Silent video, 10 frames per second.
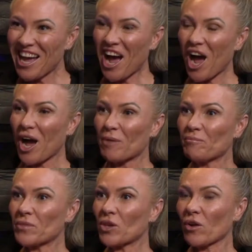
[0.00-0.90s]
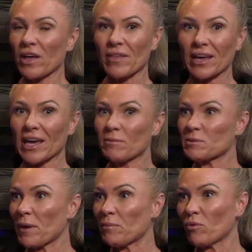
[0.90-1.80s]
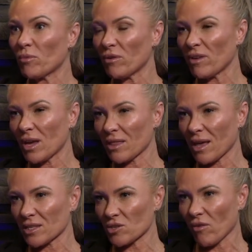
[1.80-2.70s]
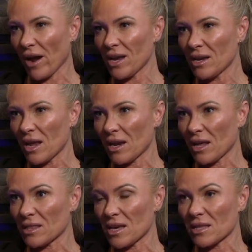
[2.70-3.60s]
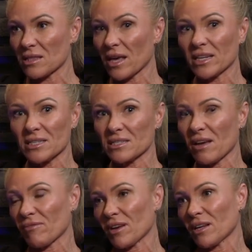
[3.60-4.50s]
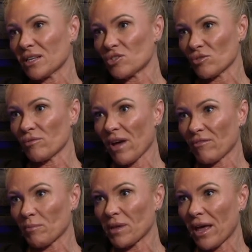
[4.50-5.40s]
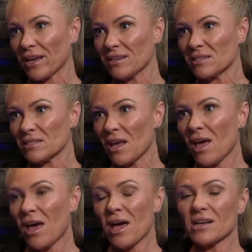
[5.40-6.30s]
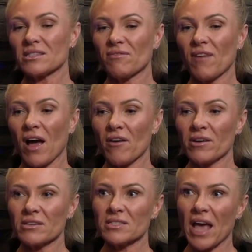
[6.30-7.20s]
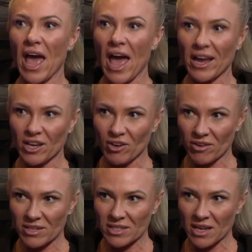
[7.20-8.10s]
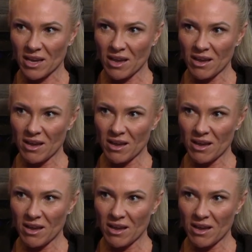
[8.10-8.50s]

And that keeps people moving, and that's great. And I think they definitely do have a place. As far as accuracy,